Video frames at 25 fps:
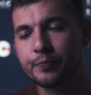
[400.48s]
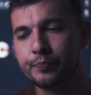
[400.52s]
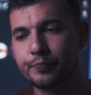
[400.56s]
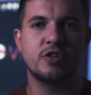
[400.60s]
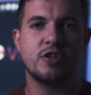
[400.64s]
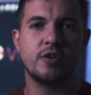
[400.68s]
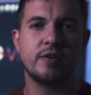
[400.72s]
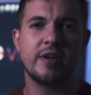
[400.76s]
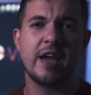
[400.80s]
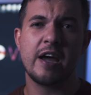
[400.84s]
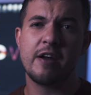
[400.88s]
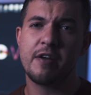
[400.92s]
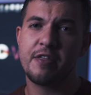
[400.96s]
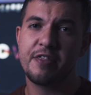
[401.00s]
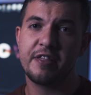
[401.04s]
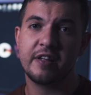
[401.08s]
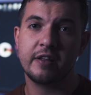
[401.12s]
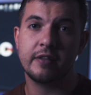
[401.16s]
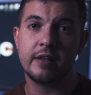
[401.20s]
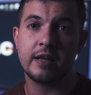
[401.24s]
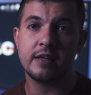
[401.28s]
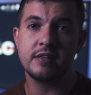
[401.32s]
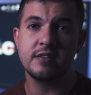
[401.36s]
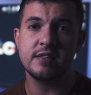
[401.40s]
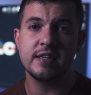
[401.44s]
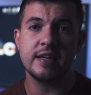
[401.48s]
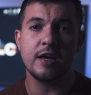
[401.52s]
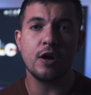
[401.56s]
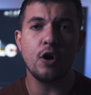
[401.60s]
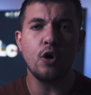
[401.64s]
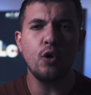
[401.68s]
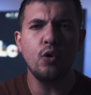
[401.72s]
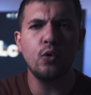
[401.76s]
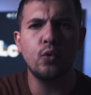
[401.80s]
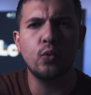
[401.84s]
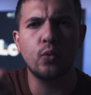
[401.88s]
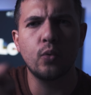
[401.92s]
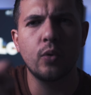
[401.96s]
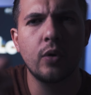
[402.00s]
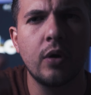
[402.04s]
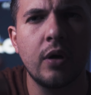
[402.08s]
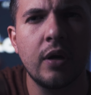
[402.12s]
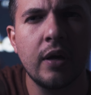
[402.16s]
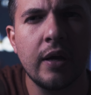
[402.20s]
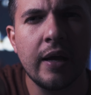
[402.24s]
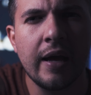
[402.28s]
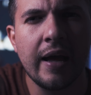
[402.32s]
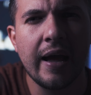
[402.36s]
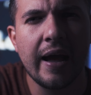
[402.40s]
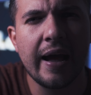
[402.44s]
So yeah, I think that's it. Oh,
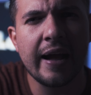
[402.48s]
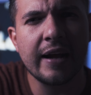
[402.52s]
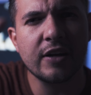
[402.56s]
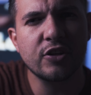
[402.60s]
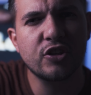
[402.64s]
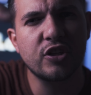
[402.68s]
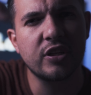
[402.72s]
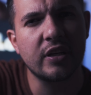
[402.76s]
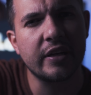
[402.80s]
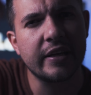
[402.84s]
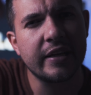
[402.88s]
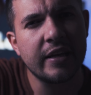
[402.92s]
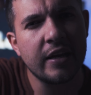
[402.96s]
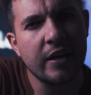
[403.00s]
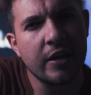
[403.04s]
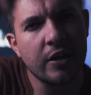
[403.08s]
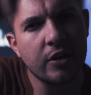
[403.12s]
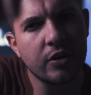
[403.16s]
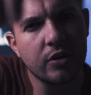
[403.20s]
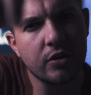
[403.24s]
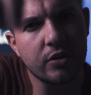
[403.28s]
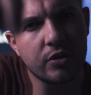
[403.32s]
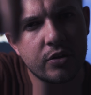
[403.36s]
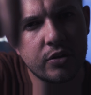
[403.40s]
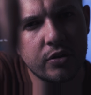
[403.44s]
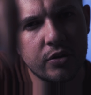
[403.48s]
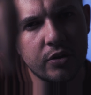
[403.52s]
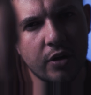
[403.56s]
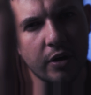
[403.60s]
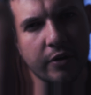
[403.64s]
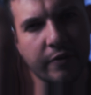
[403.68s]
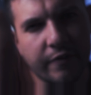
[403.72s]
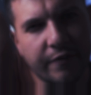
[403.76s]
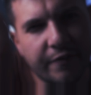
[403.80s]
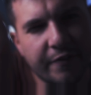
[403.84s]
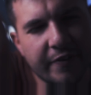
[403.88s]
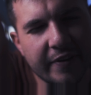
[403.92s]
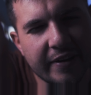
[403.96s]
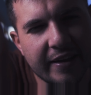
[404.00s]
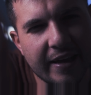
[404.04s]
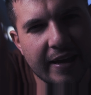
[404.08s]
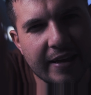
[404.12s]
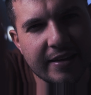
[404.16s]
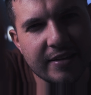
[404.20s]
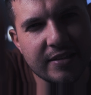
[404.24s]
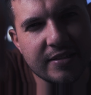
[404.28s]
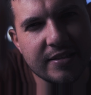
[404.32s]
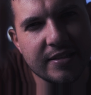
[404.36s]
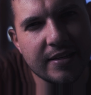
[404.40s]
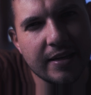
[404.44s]
actually, don't
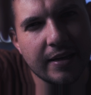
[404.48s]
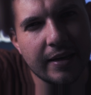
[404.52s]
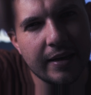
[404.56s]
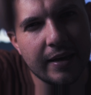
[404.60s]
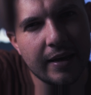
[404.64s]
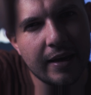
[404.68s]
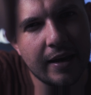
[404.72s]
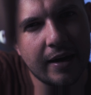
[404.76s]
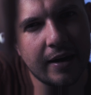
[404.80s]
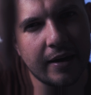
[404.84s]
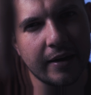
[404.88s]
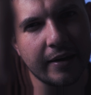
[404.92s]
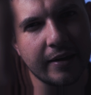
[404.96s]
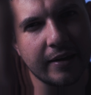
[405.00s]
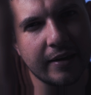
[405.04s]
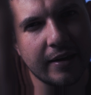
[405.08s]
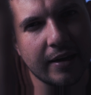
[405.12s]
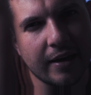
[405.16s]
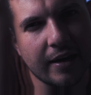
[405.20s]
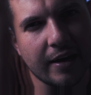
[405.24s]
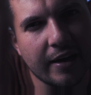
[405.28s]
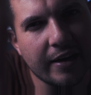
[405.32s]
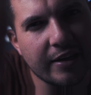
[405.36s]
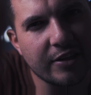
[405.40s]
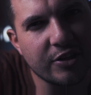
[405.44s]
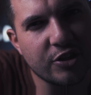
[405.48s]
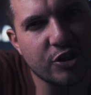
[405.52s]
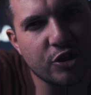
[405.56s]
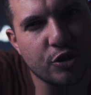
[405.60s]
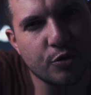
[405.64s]
forget to like and